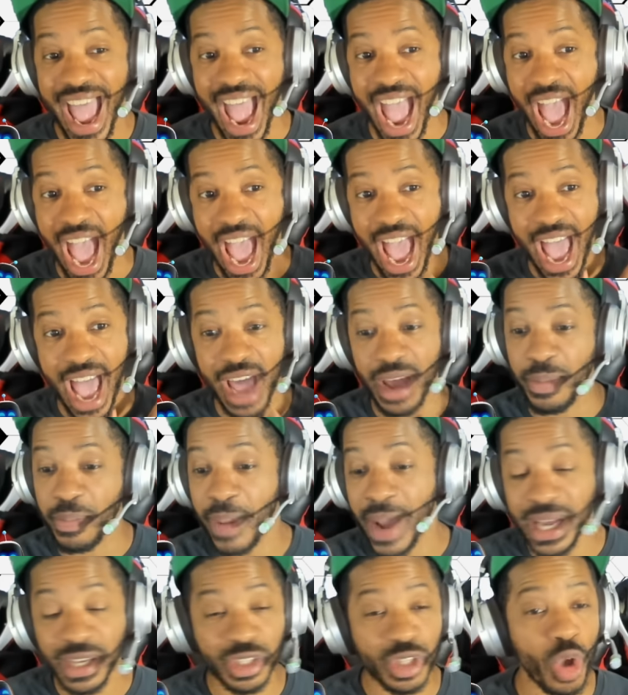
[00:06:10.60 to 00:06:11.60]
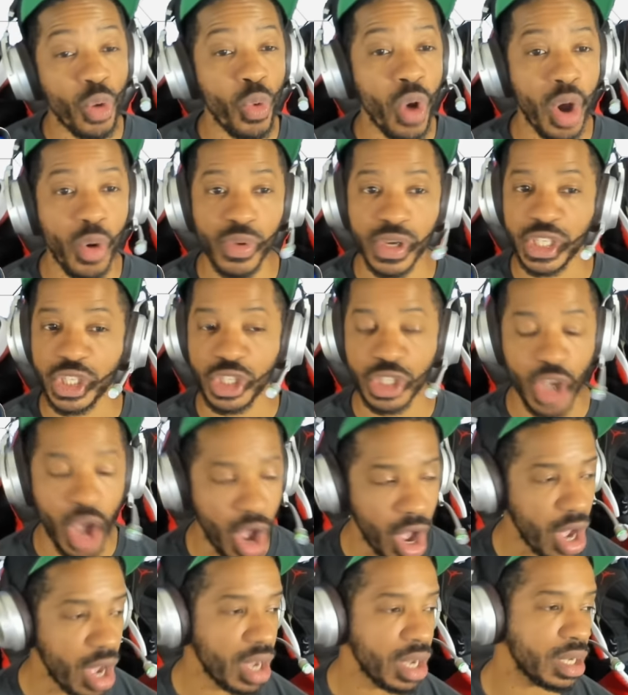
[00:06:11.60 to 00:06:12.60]
And based on what we
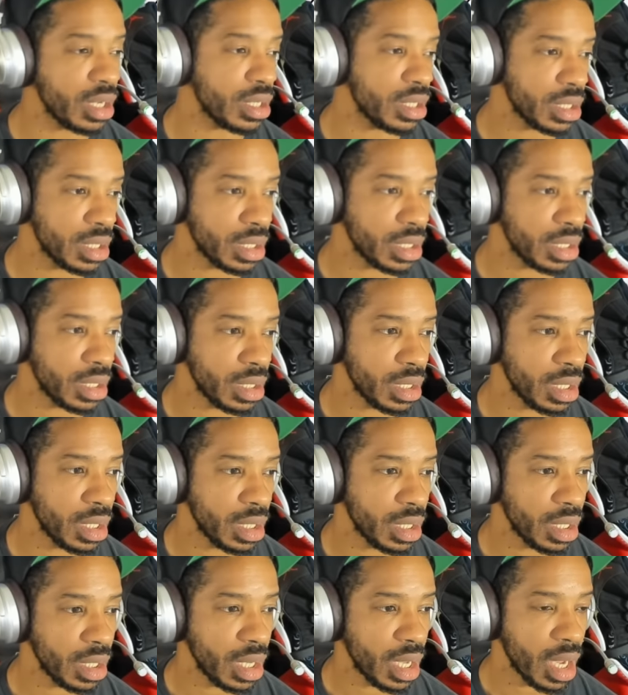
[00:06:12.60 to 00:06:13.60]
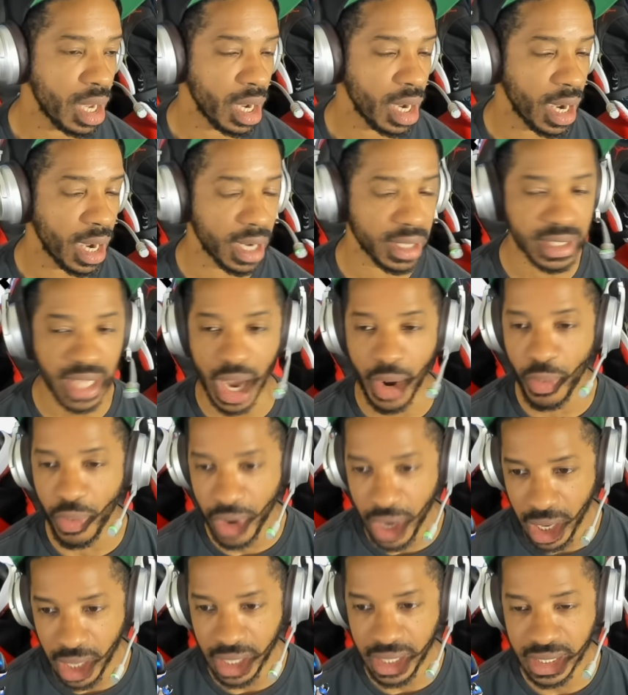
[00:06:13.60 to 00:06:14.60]
saw, I was like,
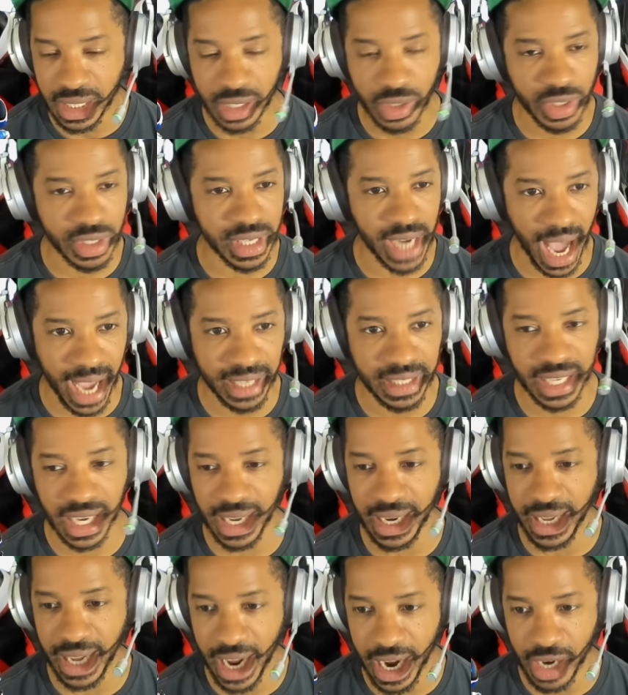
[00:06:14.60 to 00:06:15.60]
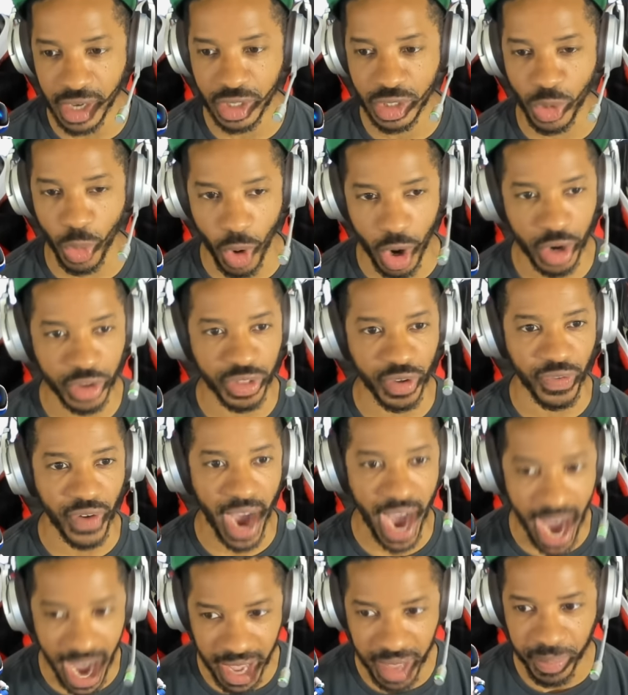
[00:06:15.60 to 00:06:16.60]
really? This is nineteen years worth of
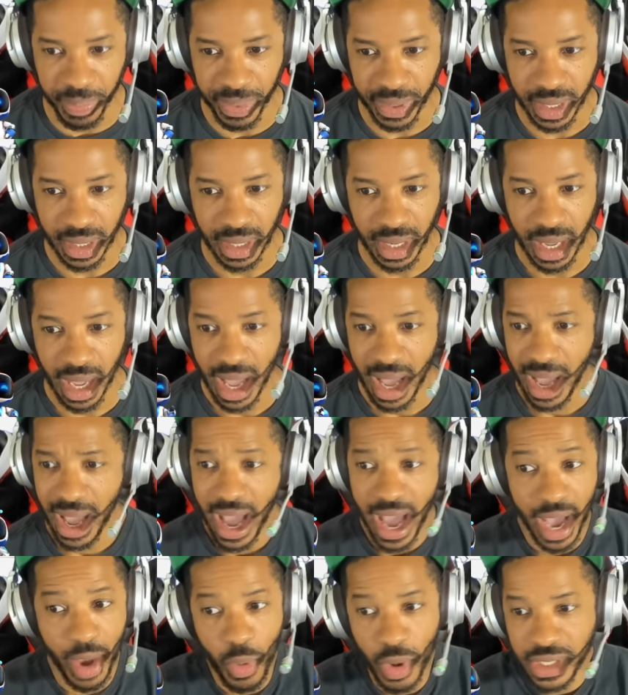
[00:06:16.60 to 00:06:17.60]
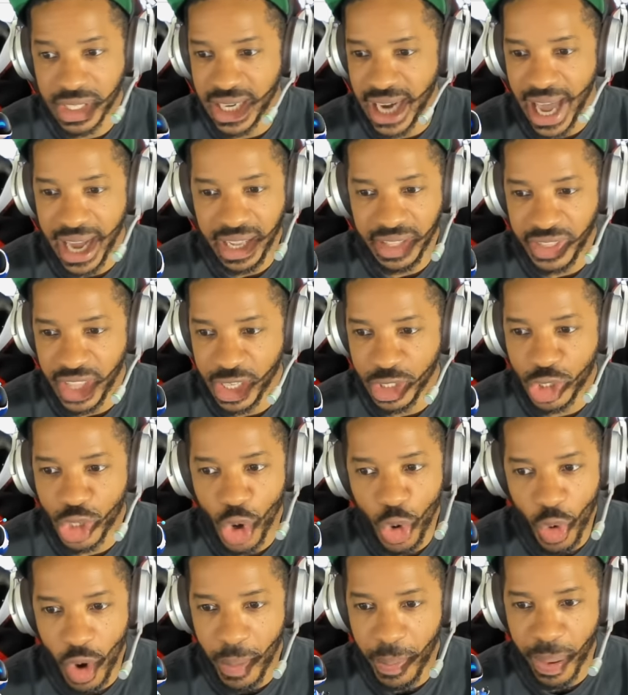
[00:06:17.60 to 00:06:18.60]
hype? It wasn't anything
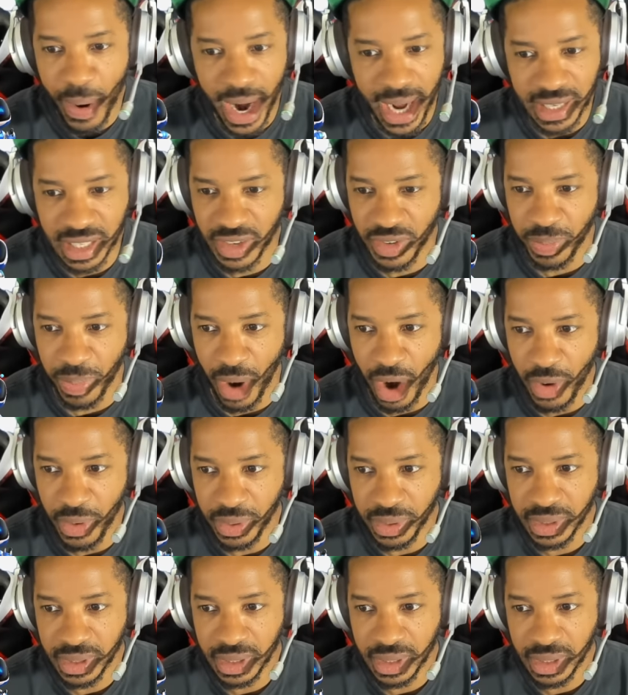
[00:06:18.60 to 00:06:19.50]
too impressive, bro.